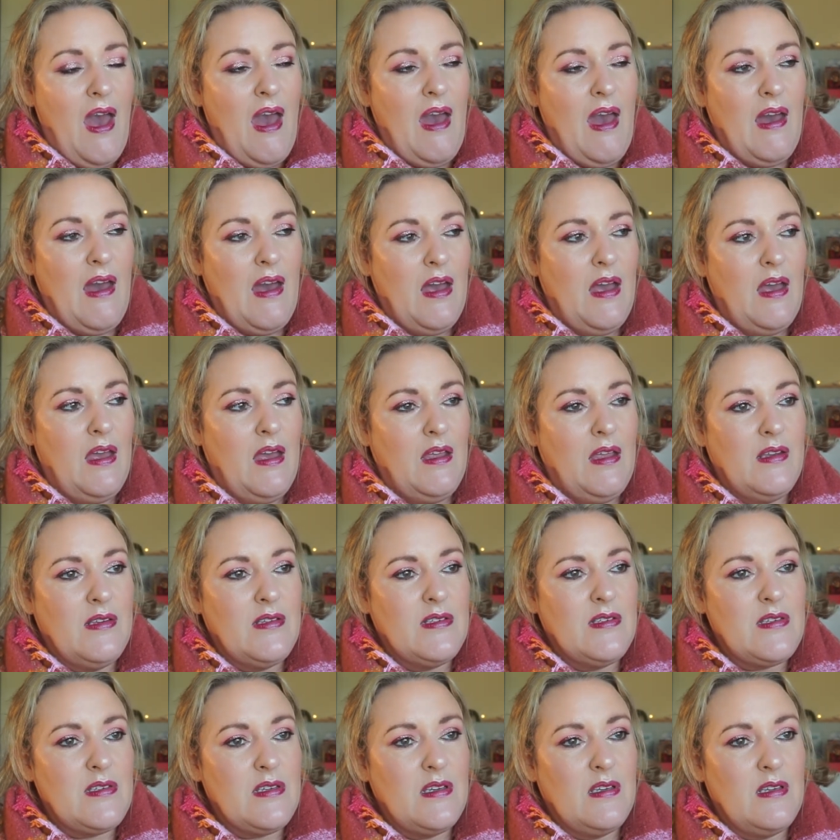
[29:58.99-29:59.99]

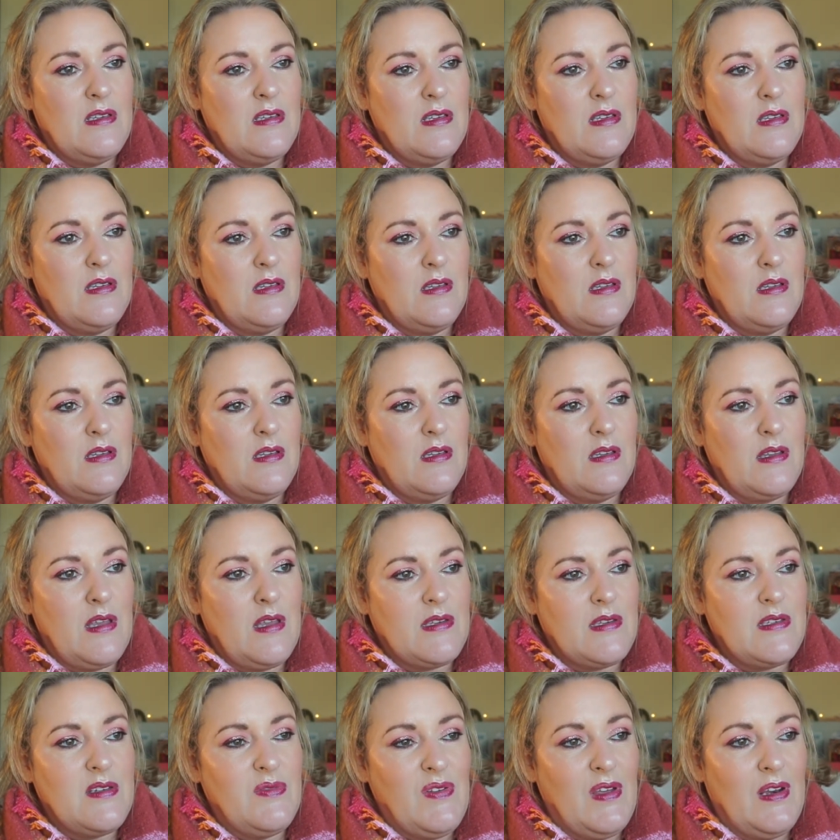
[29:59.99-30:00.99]
and
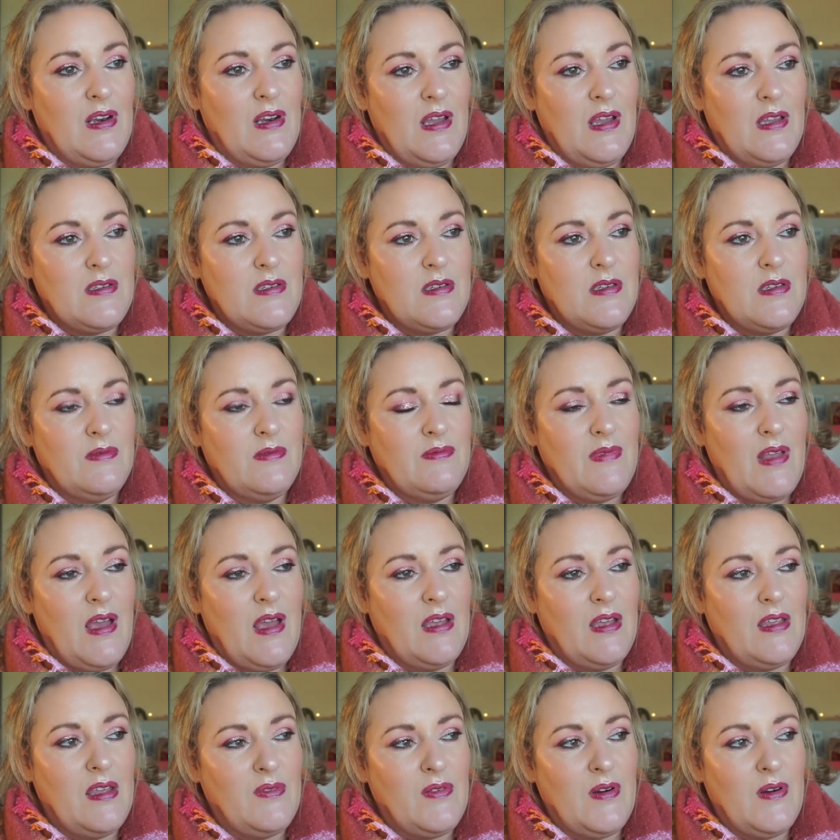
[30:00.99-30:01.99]
get to Finland
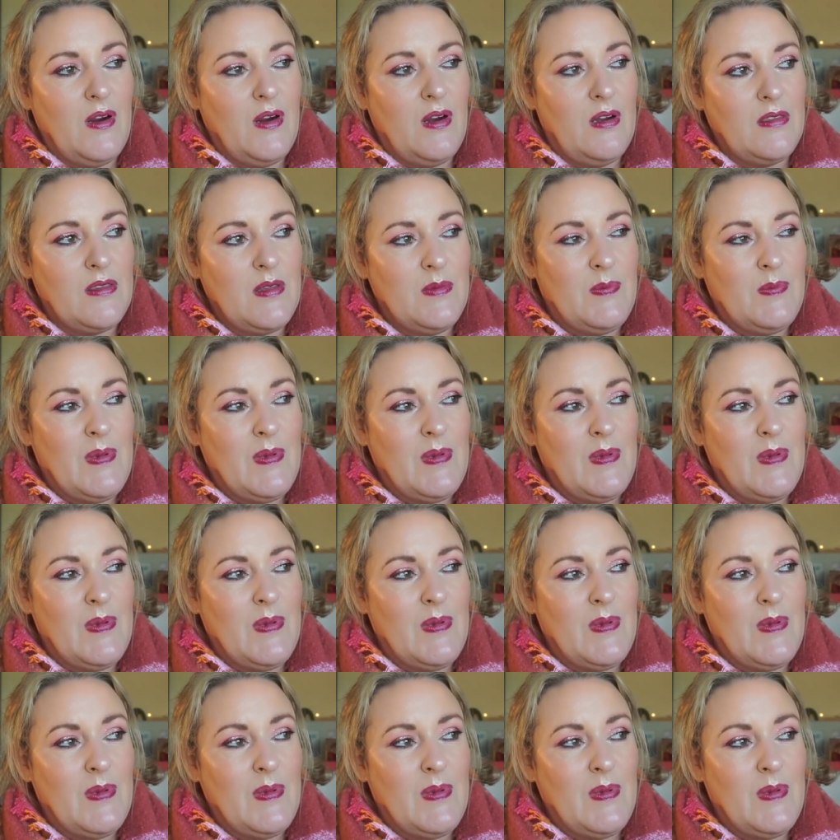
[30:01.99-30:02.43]
and give her the